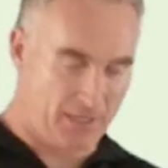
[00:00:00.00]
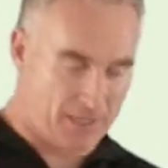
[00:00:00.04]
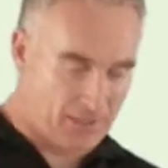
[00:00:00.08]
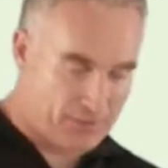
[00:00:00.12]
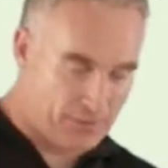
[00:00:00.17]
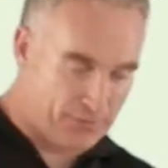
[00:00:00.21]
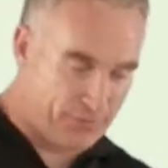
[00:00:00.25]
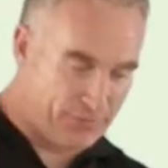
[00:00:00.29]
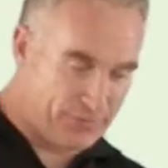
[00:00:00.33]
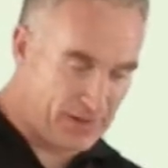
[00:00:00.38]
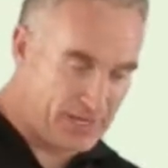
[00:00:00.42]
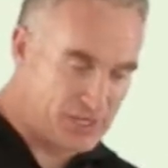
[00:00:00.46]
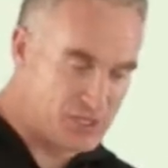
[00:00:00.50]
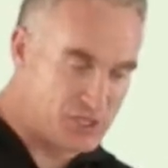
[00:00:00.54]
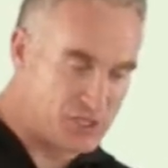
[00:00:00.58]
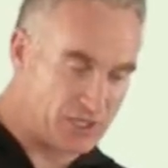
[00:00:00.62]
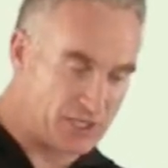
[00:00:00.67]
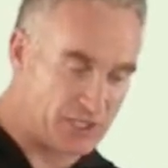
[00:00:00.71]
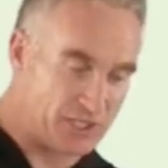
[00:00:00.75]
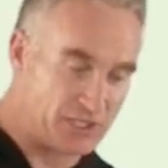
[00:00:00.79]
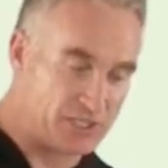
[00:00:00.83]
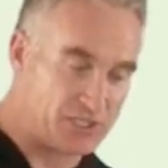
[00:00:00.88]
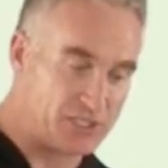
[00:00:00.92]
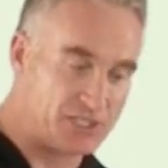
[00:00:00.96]
the fascia
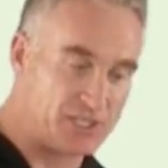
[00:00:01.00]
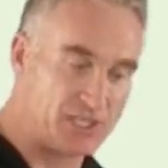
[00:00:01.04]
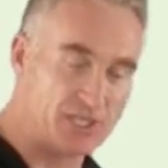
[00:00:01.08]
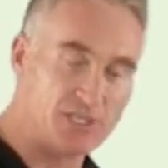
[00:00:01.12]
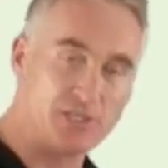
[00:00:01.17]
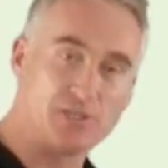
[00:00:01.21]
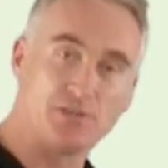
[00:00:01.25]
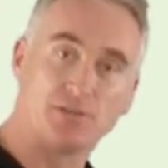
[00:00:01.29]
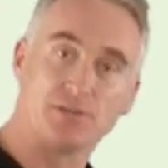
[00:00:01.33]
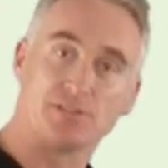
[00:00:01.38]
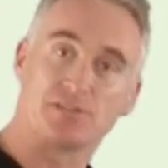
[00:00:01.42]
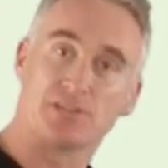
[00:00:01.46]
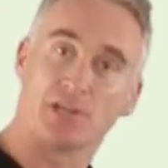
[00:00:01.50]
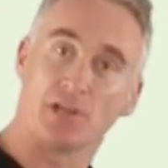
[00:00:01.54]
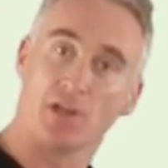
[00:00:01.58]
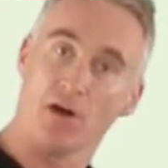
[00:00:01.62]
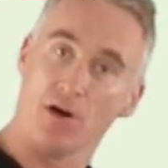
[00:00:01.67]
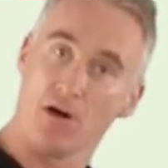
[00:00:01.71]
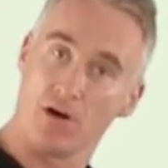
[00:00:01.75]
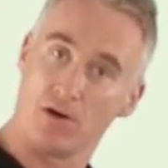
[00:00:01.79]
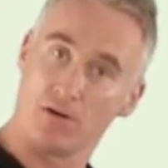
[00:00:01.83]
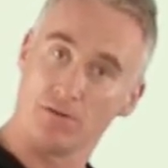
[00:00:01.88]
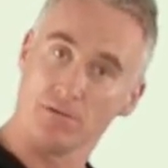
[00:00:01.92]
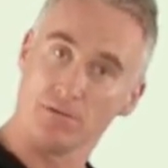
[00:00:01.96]
continues
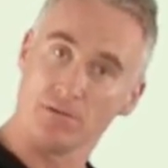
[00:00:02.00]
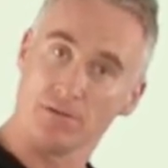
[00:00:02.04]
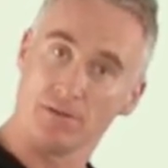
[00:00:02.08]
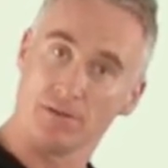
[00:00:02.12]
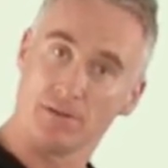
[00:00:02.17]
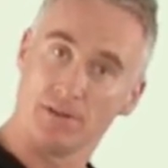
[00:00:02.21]
along